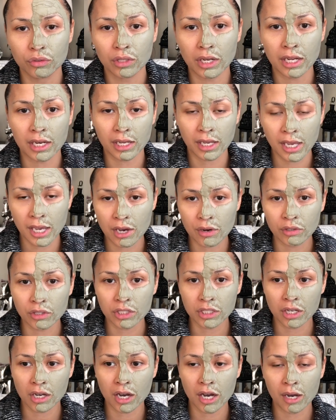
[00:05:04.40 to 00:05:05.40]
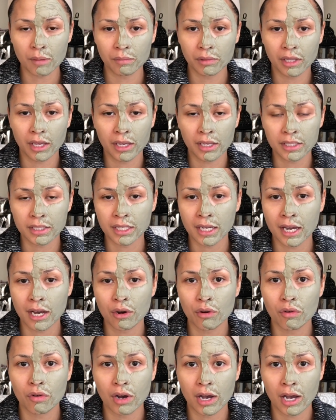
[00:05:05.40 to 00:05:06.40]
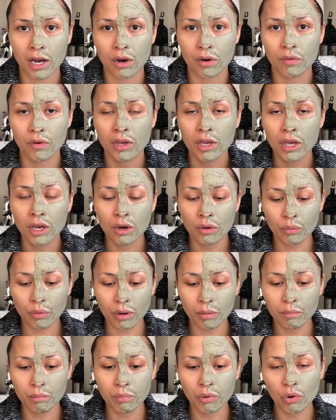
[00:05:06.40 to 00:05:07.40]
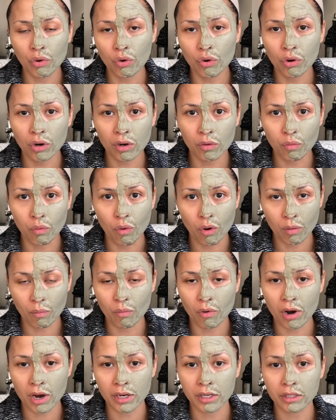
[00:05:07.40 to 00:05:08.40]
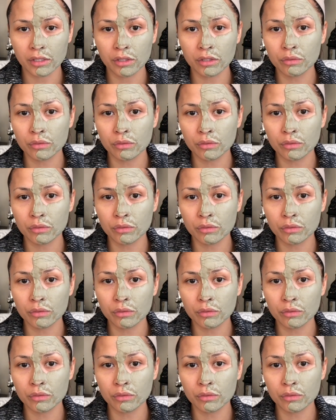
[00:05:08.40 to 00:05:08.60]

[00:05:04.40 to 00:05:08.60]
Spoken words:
Do it at a countertop, lay a towel out with a bowl of warm water.